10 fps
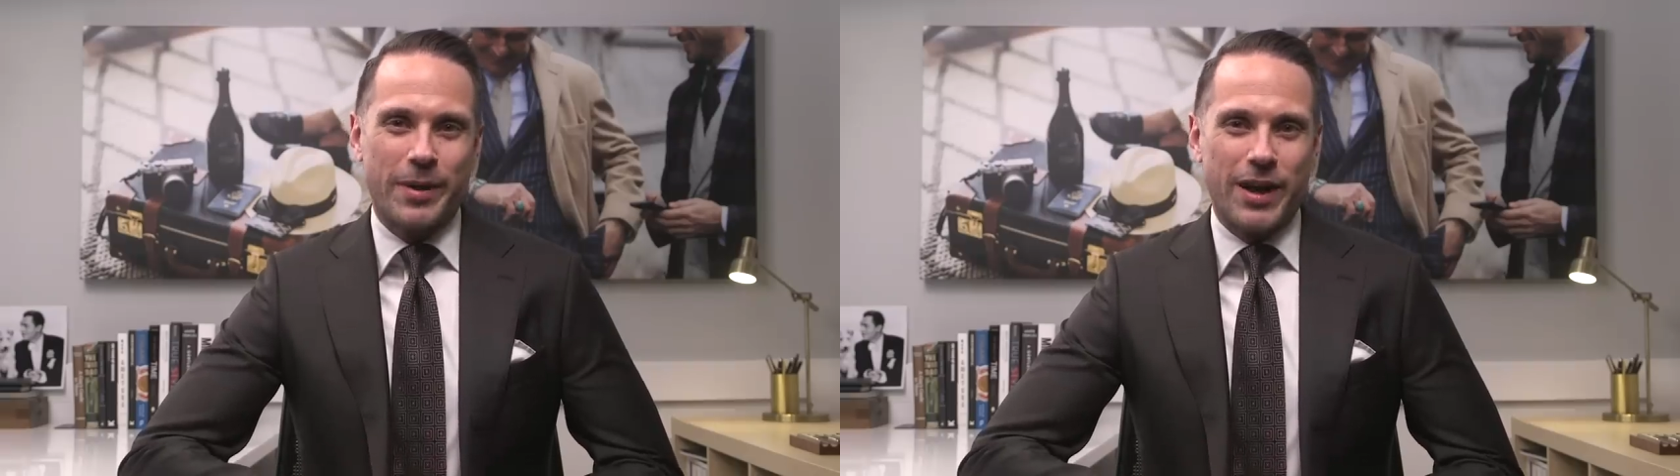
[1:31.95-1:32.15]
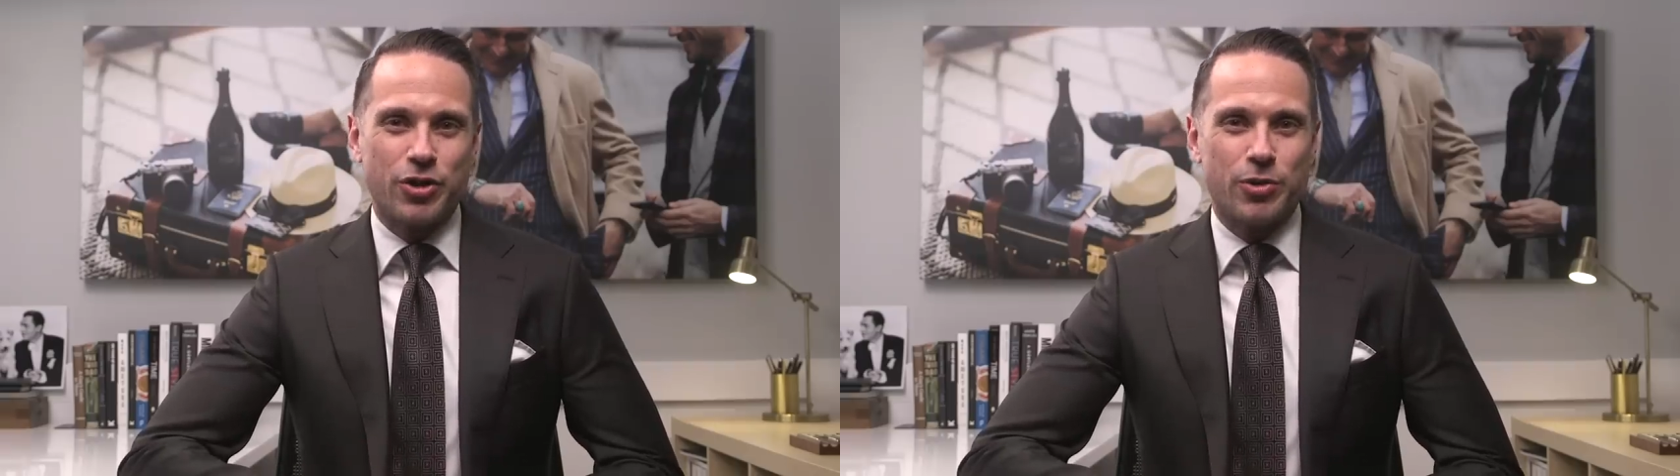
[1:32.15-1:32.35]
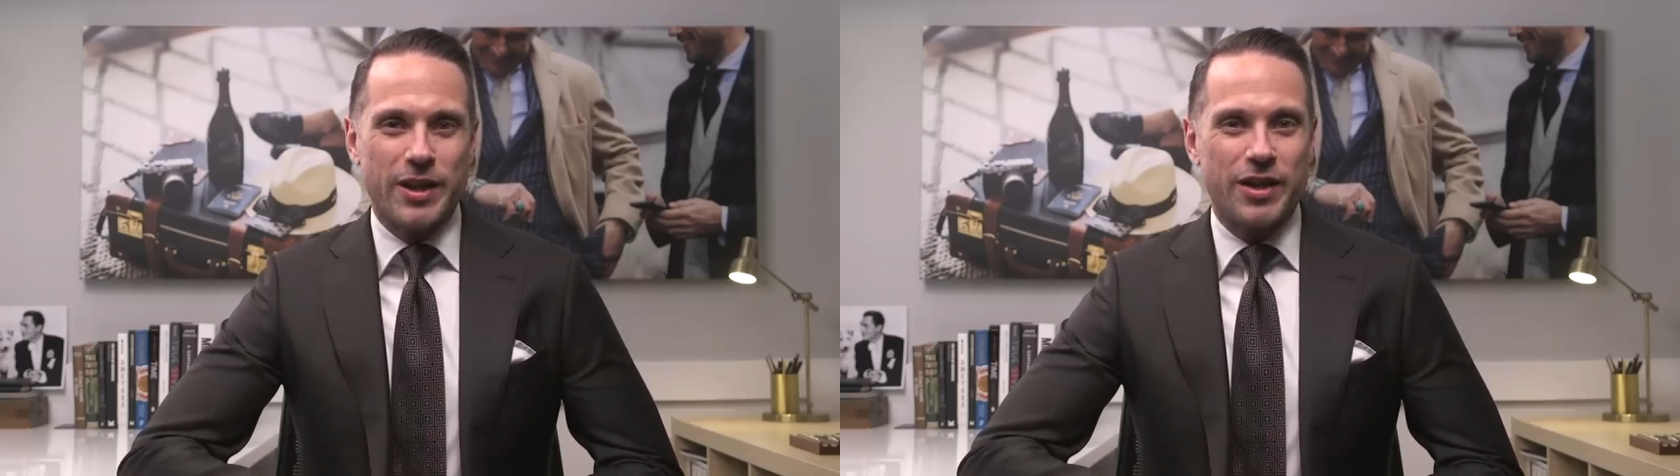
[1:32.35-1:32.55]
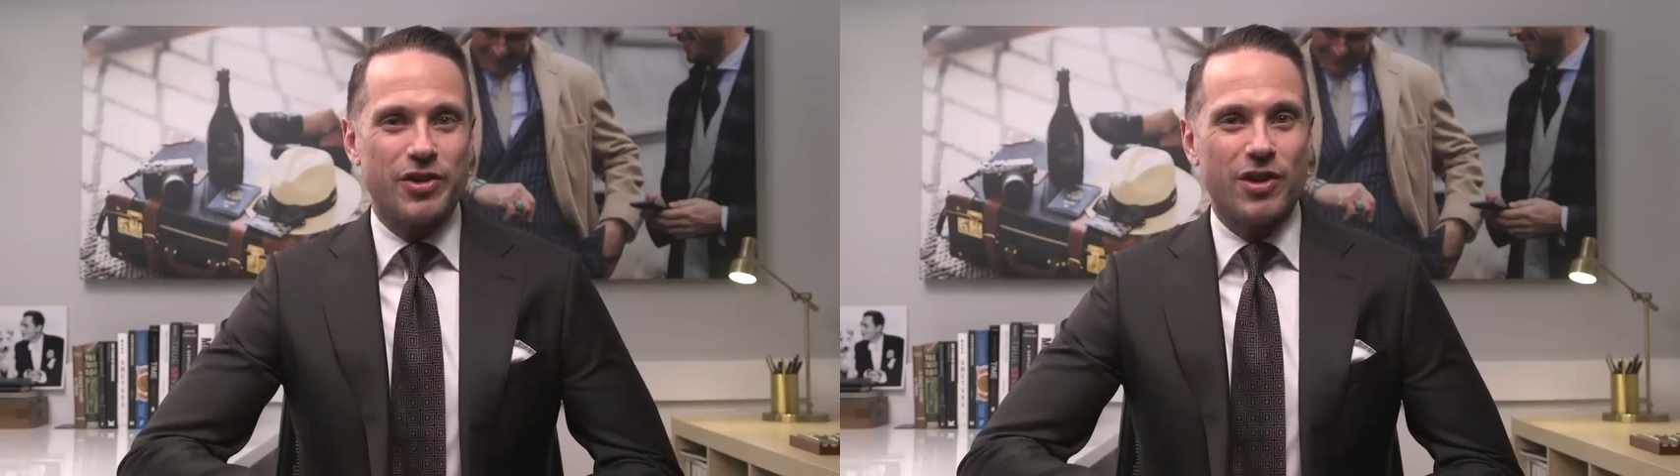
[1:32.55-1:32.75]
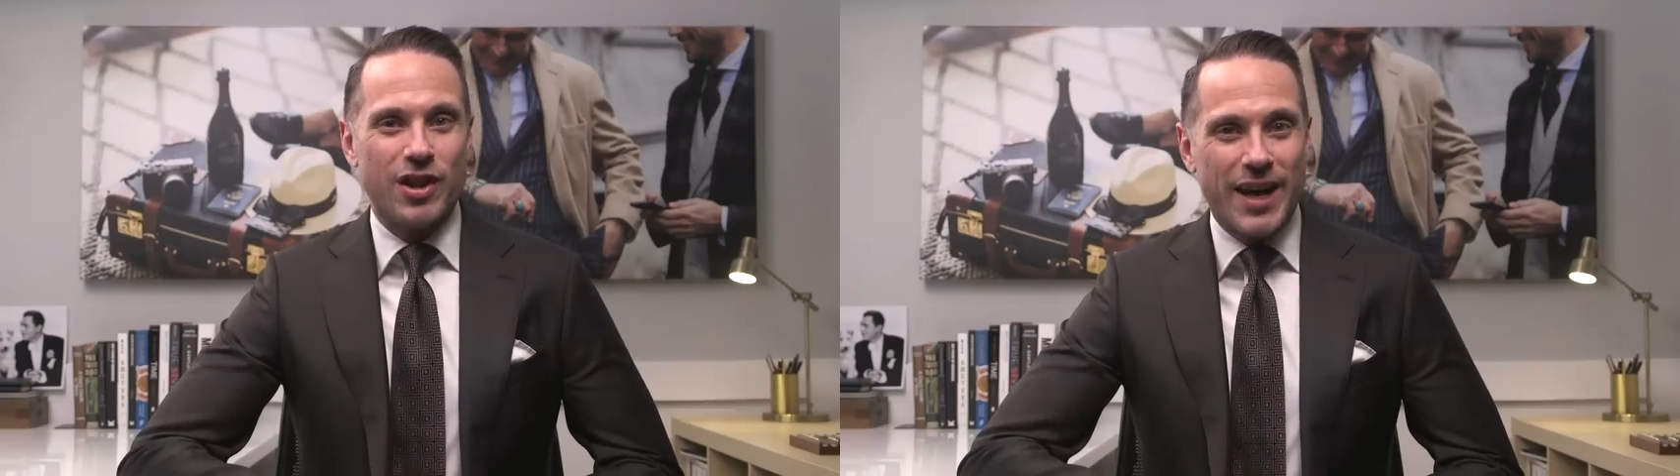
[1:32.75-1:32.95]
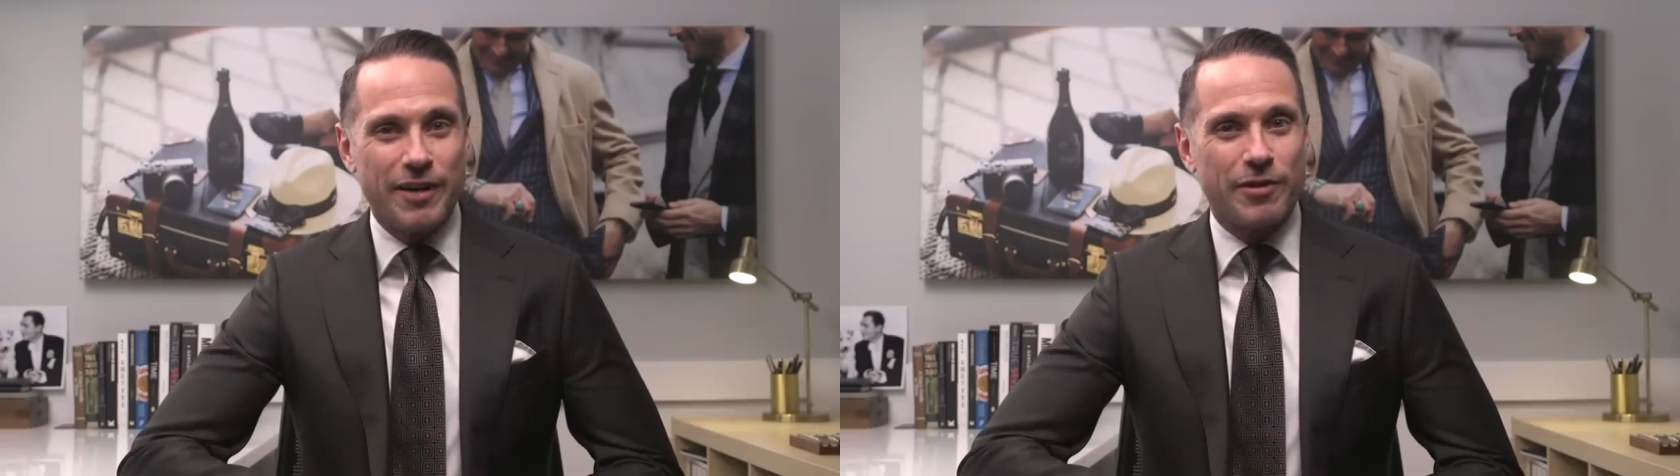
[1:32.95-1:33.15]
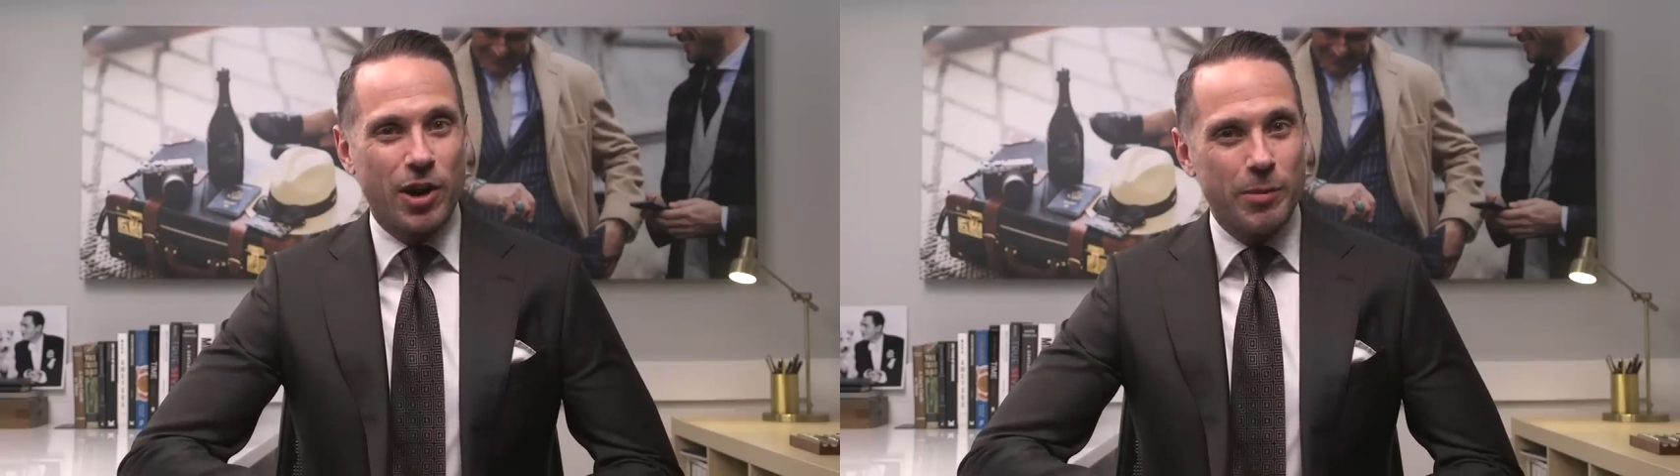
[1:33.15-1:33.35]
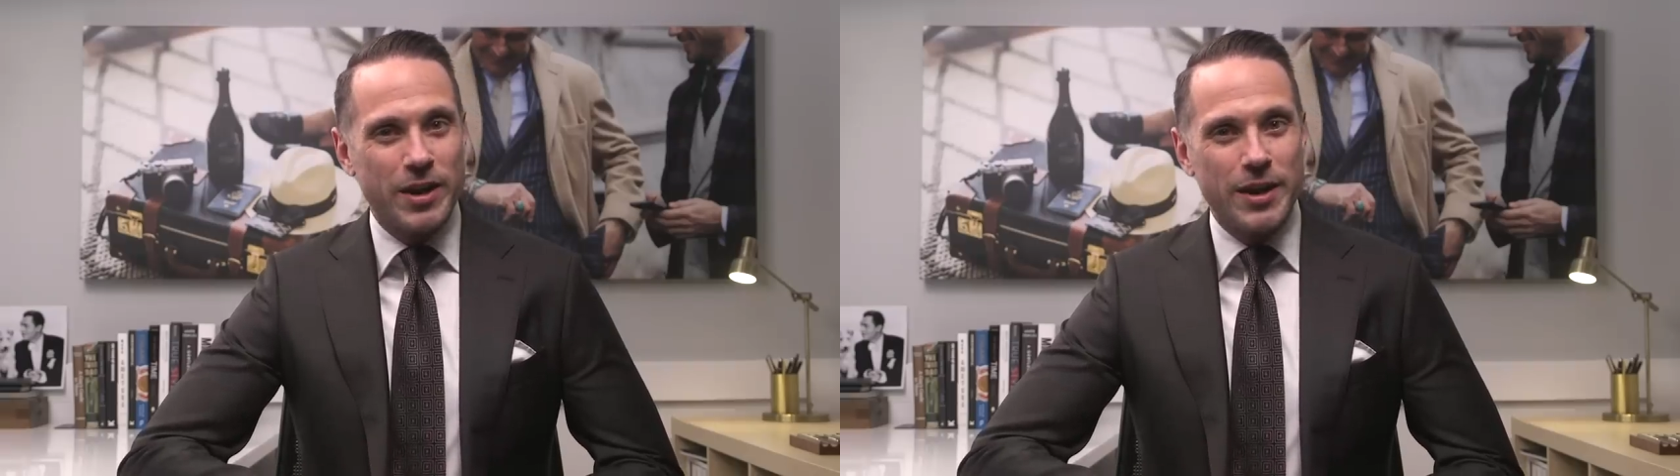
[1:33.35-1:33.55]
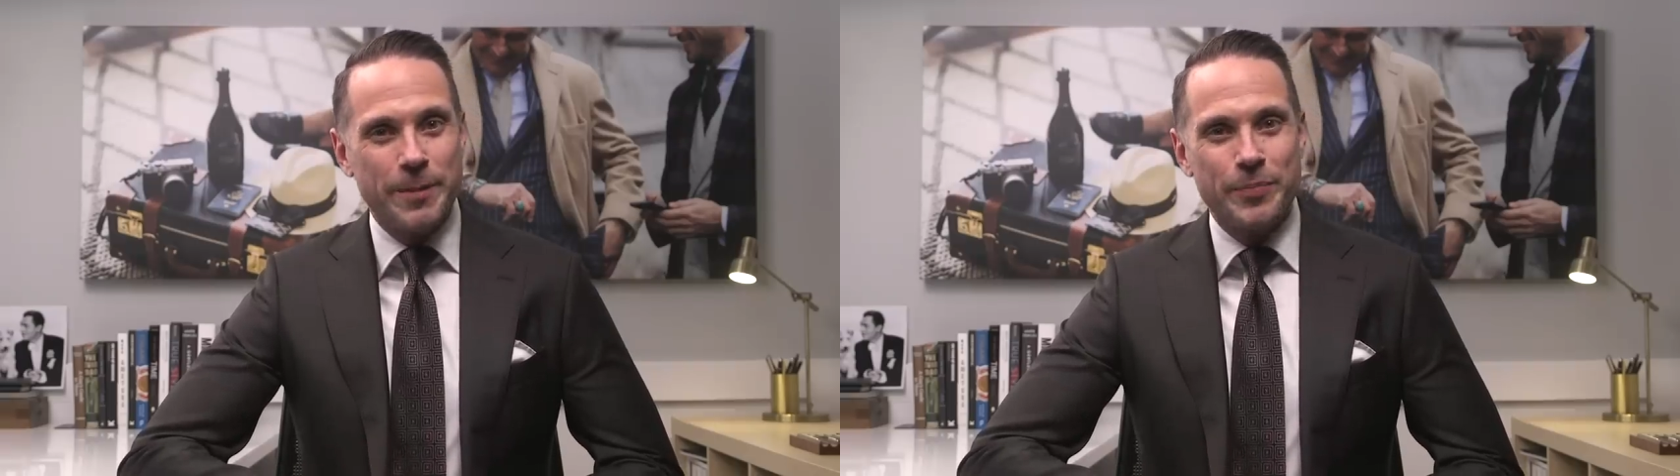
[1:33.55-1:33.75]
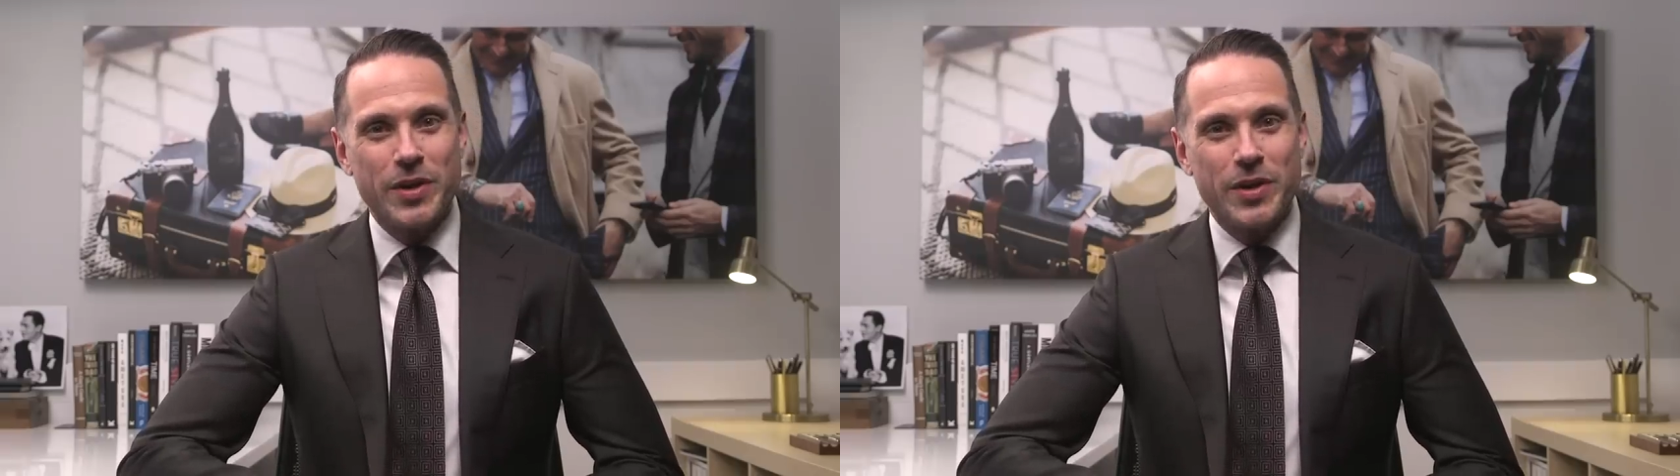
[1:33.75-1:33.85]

match creates a lot of harmony